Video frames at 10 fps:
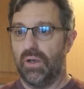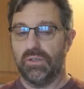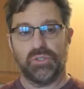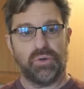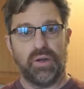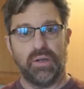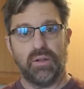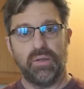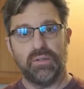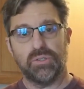strain and
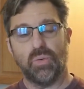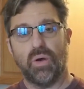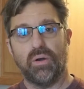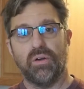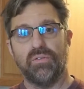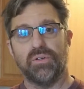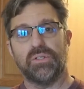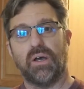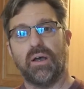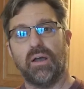clean this water over
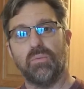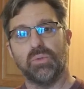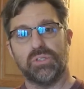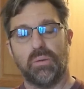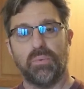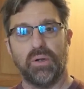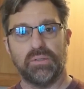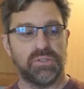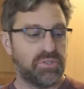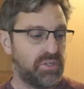time, we'll separate
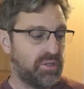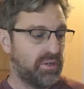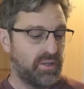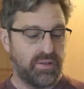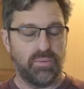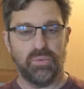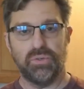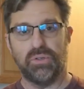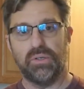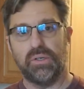the seed, and then we'll
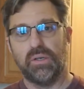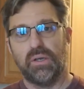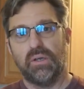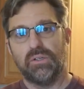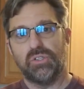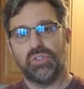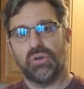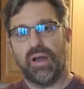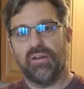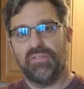do the
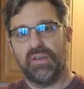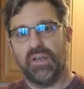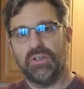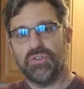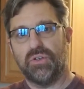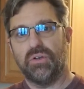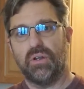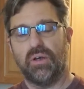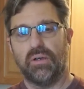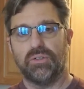stratification
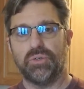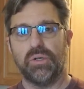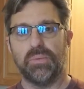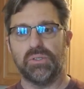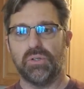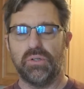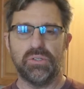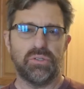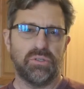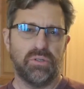treatment. So
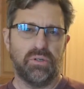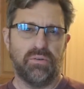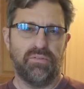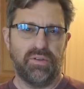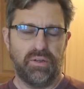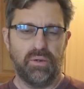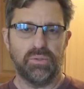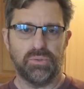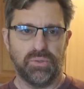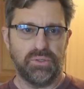this video
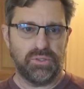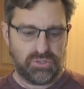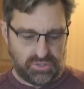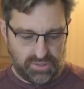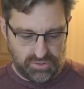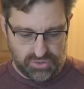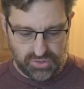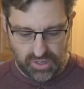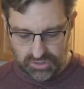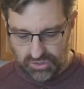is really just an
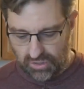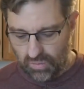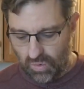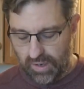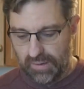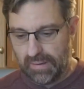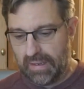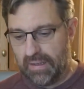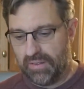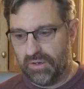introduction on what
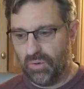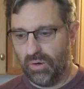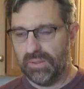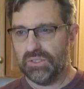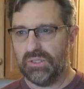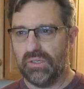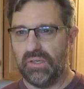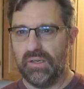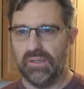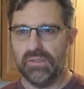the
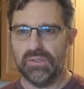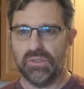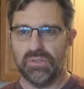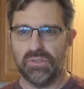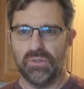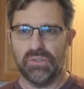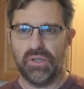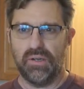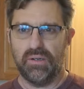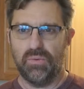dormancy is
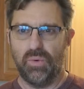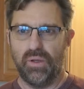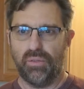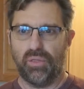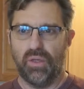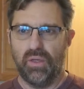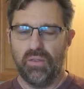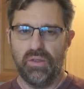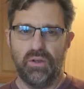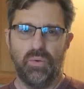associated with
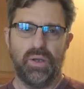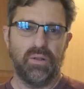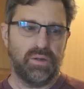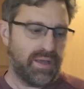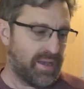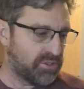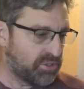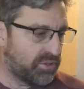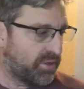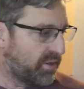the New England
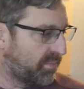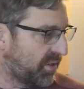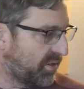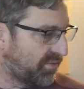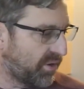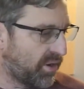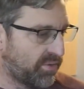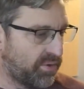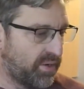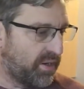aster and many of our
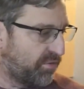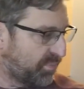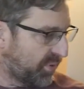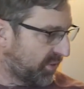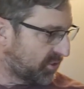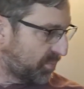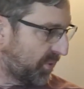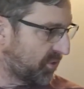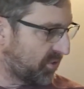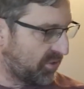other native plant
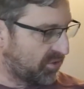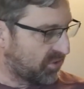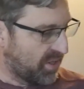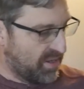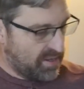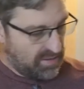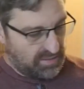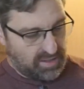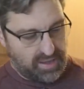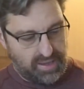species
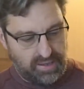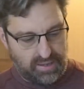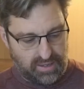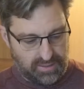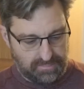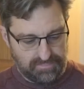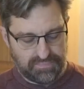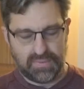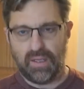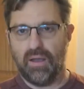like
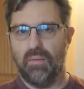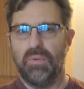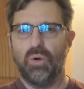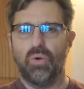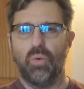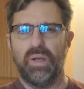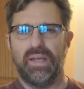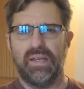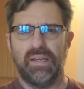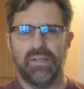
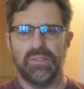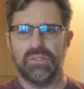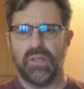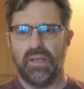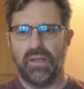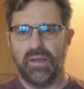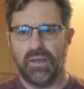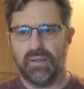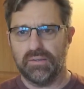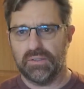milkweeds
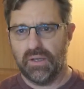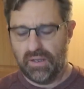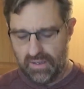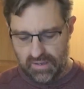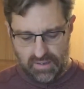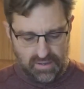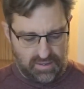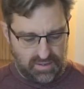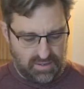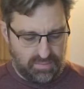
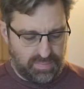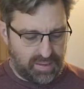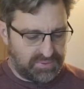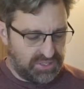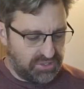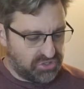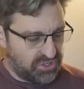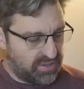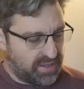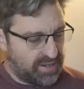and
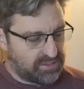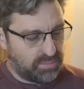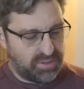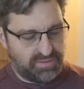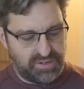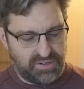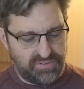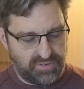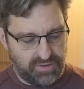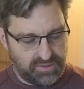baptisia that has a bit of a
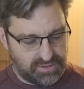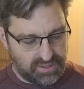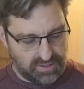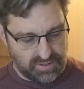different